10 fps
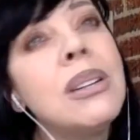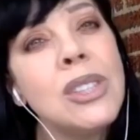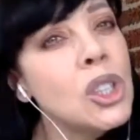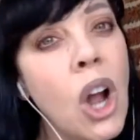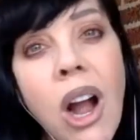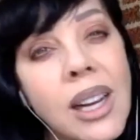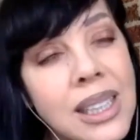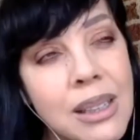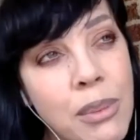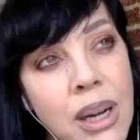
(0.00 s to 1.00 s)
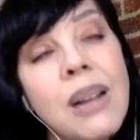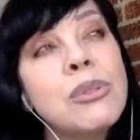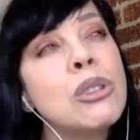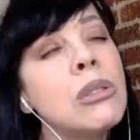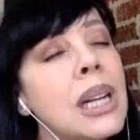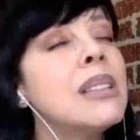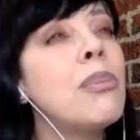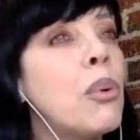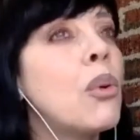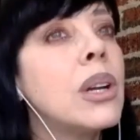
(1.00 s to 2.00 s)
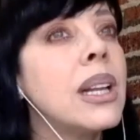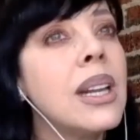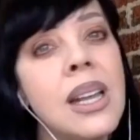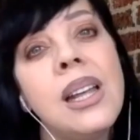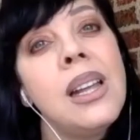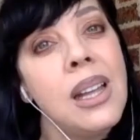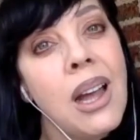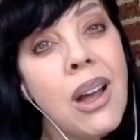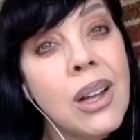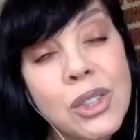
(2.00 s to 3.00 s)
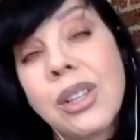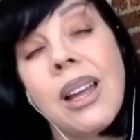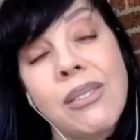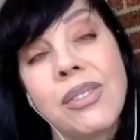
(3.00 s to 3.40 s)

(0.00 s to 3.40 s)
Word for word: Even talking about it, I'm transported to that